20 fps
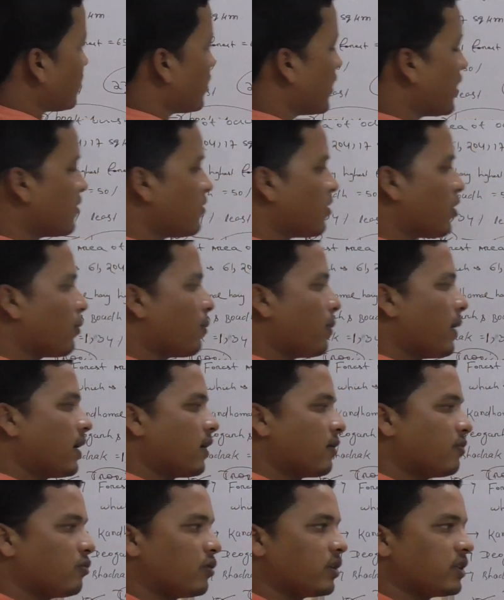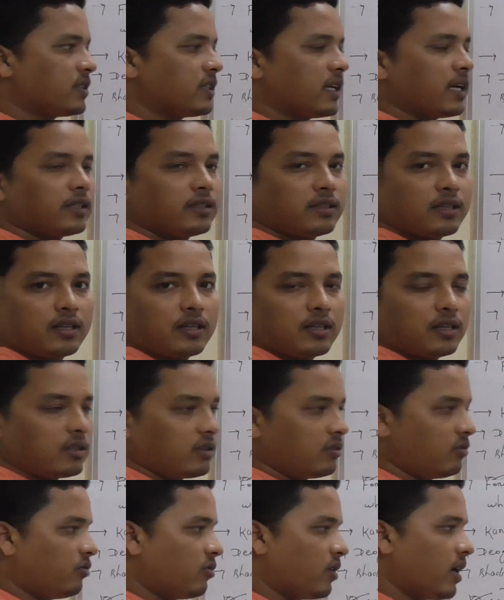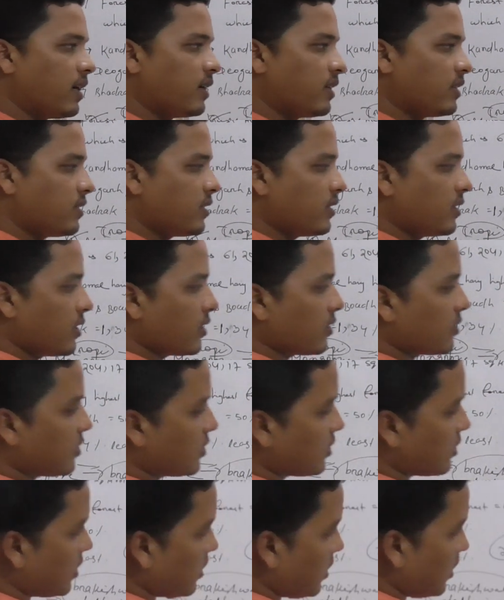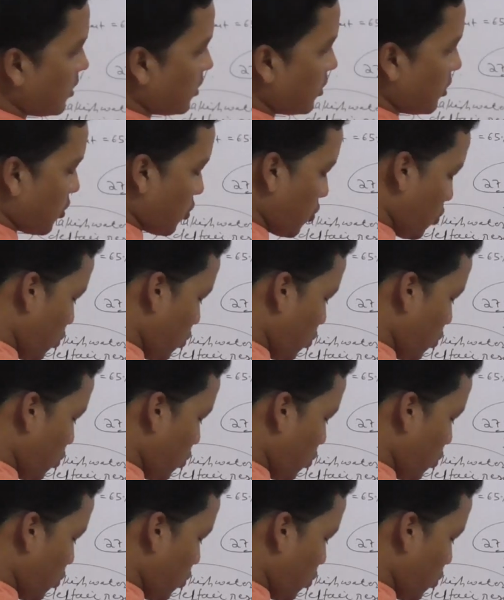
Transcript: Central part of Odisha is dry deciduous the